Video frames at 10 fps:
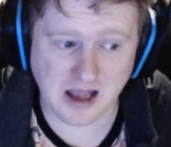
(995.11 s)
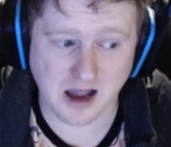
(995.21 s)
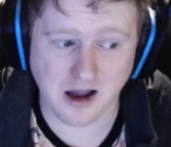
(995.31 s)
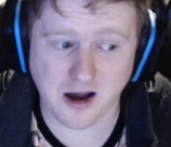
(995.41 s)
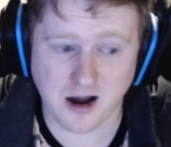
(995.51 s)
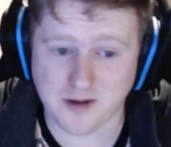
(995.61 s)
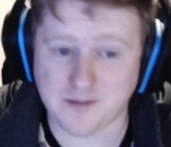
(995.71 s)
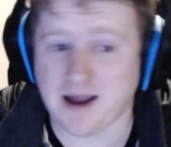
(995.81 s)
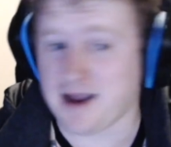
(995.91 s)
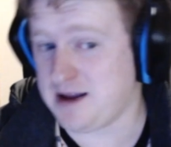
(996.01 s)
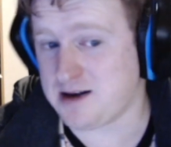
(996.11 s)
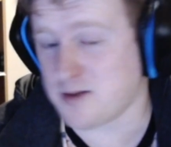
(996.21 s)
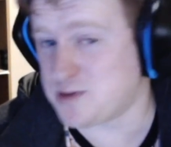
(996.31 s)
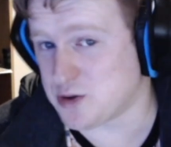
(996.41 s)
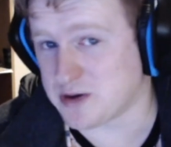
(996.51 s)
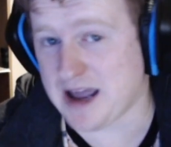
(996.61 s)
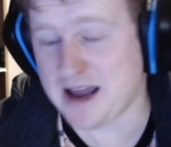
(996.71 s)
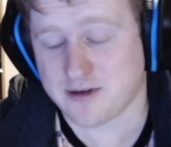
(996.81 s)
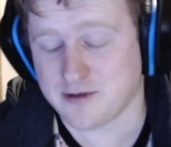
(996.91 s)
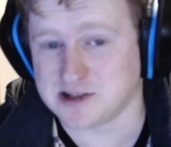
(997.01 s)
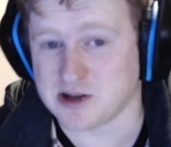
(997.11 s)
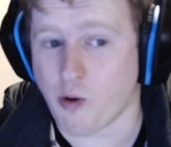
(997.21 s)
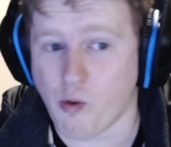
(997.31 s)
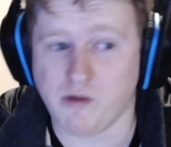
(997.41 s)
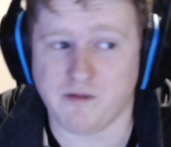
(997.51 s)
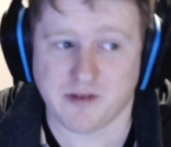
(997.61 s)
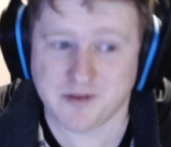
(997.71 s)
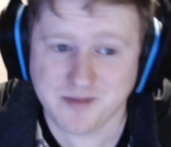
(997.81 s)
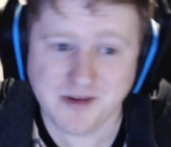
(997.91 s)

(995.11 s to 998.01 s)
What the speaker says: and I'm sure Kat knows all of them.